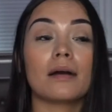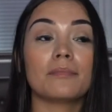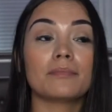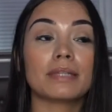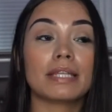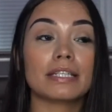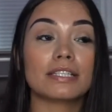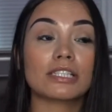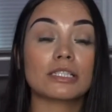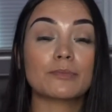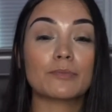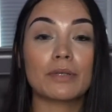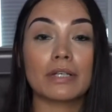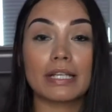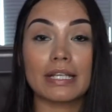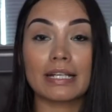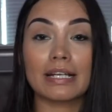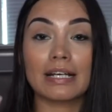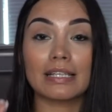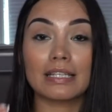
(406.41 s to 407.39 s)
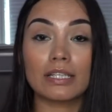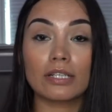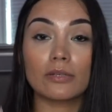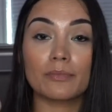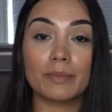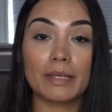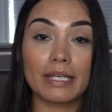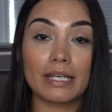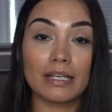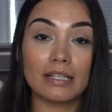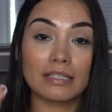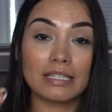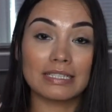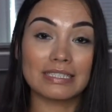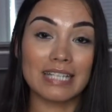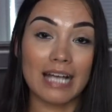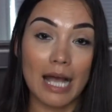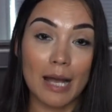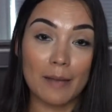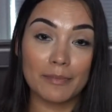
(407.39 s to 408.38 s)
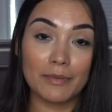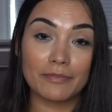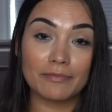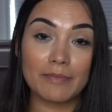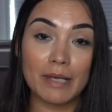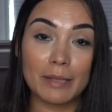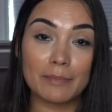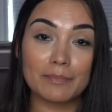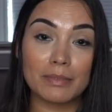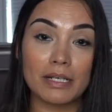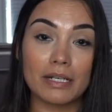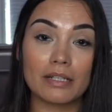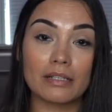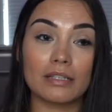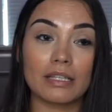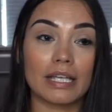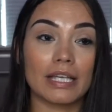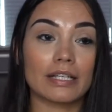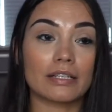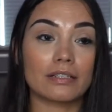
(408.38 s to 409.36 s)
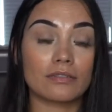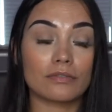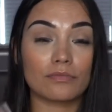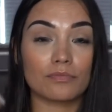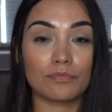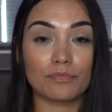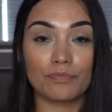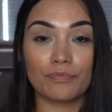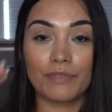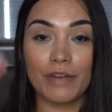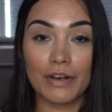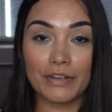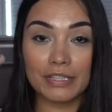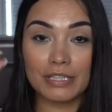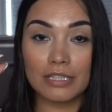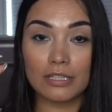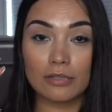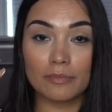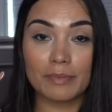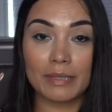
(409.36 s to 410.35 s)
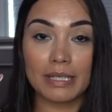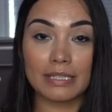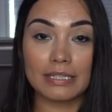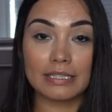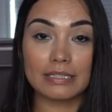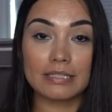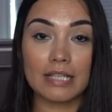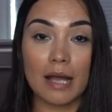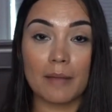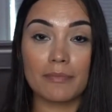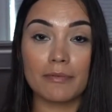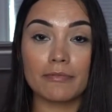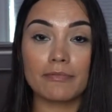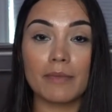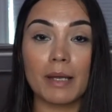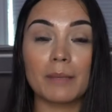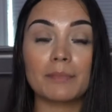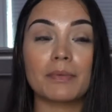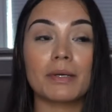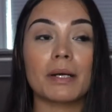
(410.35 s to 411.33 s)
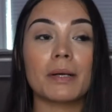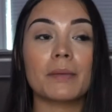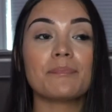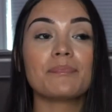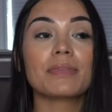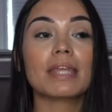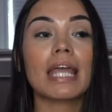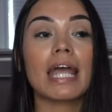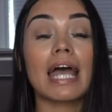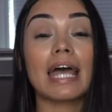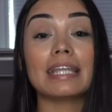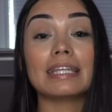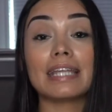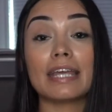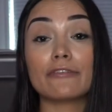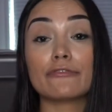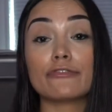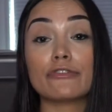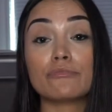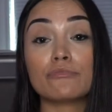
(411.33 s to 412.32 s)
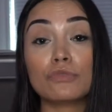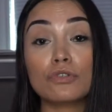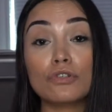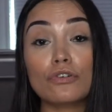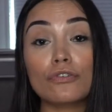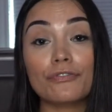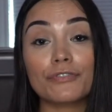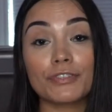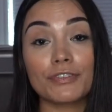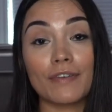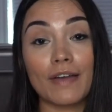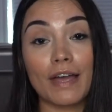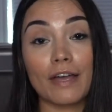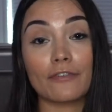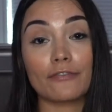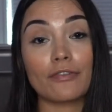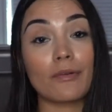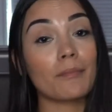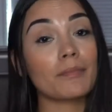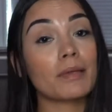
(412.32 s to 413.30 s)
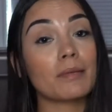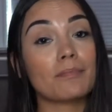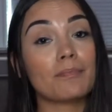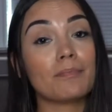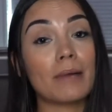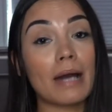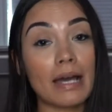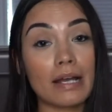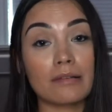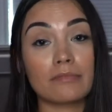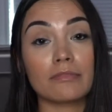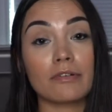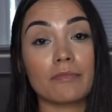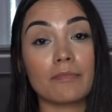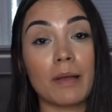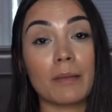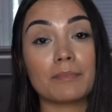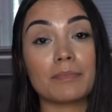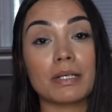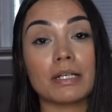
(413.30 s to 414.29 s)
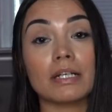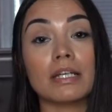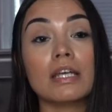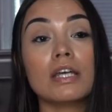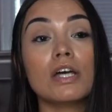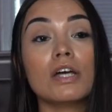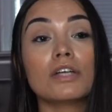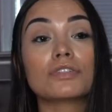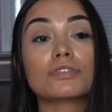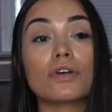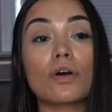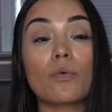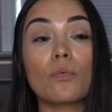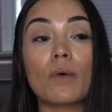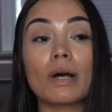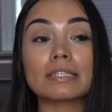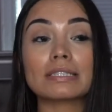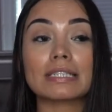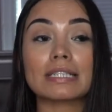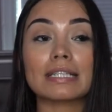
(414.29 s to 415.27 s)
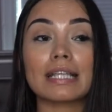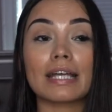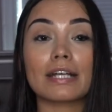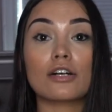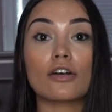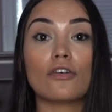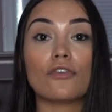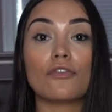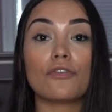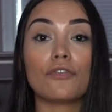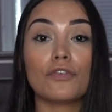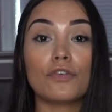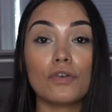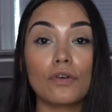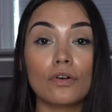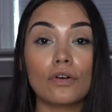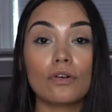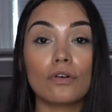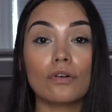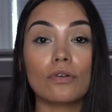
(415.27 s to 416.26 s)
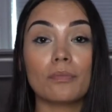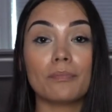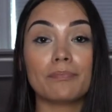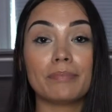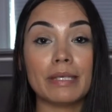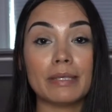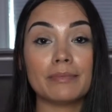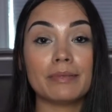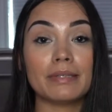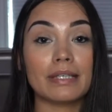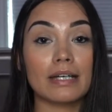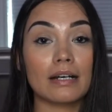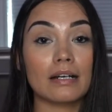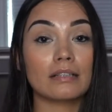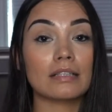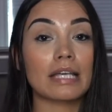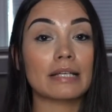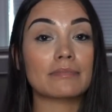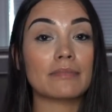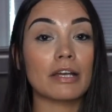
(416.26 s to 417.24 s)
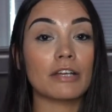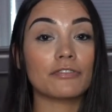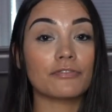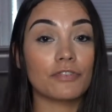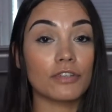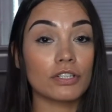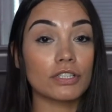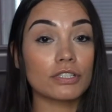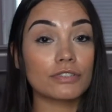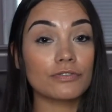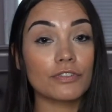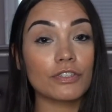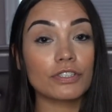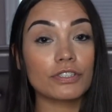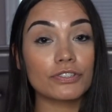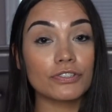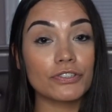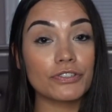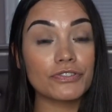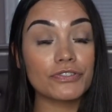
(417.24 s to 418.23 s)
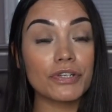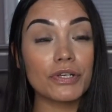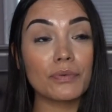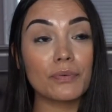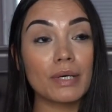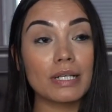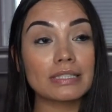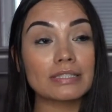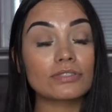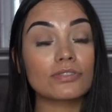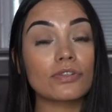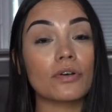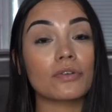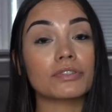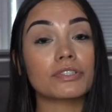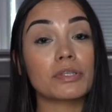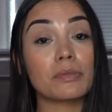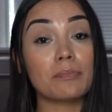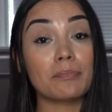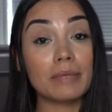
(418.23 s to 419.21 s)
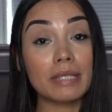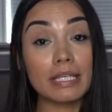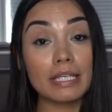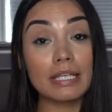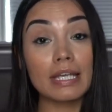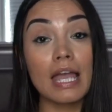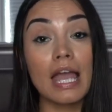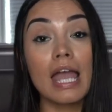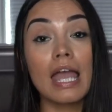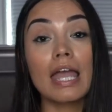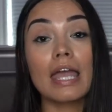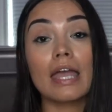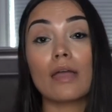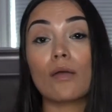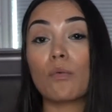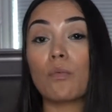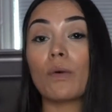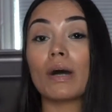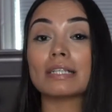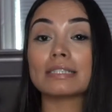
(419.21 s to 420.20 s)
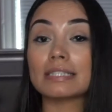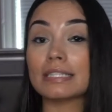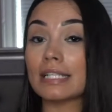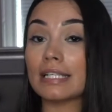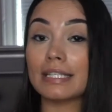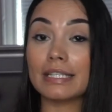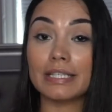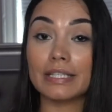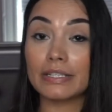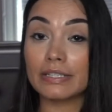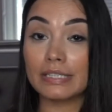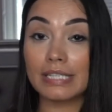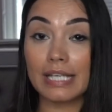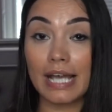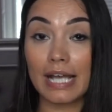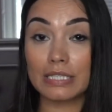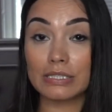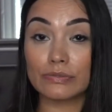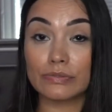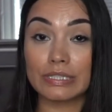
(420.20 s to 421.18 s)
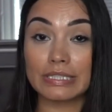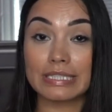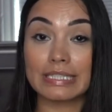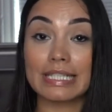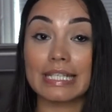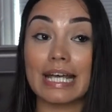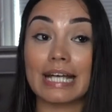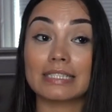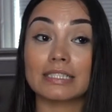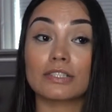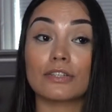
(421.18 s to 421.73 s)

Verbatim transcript: They just put in a little bit in the top of my butt, like very little bit in the top of my butt, and they removed fat from the bottom of my butt. So it wasn't like a full BBL like my first surgery was. So to me, it wasn't nearly as risky as